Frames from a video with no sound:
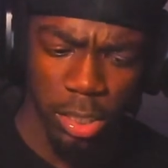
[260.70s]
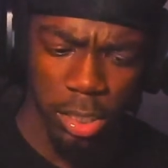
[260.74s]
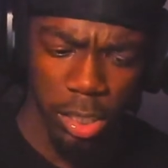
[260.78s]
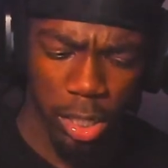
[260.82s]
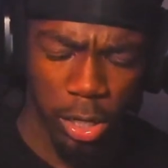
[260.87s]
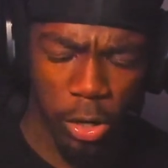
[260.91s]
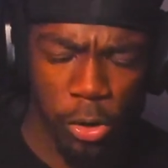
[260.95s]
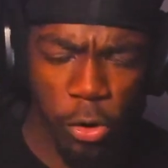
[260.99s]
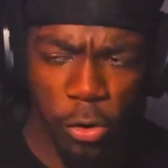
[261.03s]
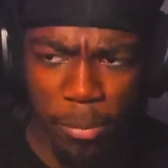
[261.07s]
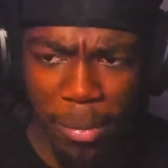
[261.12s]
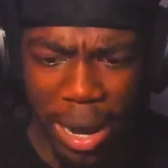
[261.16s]

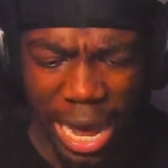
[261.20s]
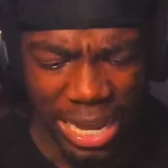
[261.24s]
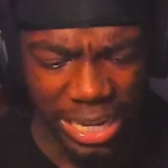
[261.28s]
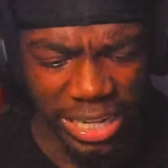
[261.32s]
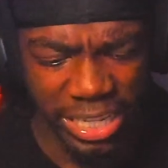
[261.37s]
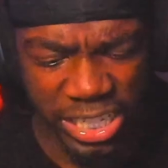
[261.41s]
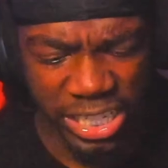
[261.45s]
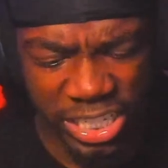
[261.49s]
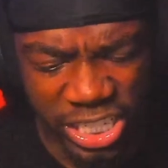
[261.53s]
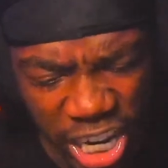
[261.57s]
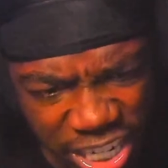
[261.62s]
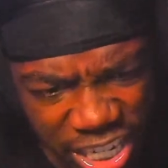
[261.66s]
Oh my
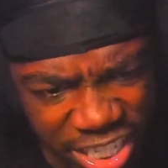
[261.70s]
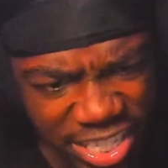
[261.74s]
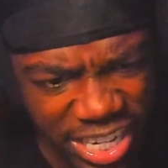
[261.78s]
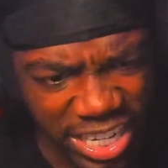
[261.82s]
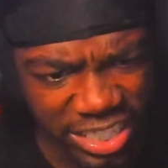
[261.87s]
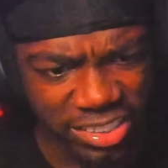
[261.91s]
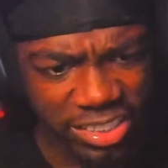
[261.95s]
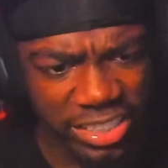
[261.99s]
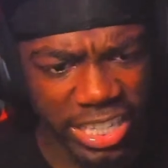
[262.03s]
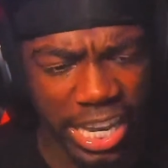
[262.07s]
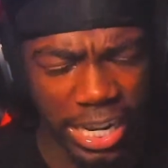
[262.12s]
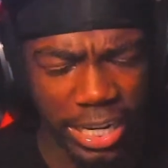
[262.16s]

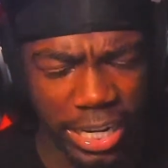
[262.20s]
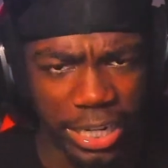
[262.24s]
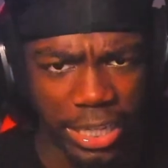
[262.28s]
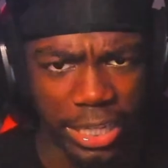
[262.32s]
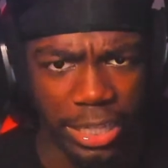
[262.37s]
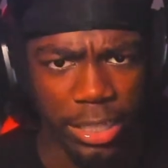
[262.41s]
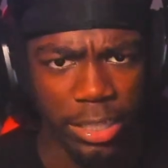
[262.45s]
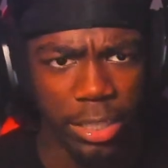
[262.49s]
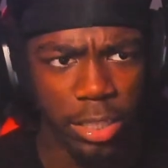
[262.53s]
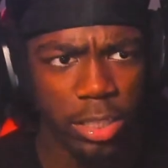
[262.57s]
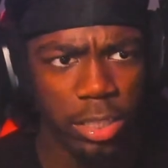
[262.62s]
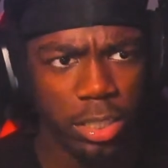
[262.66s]
goodness, Kimmy!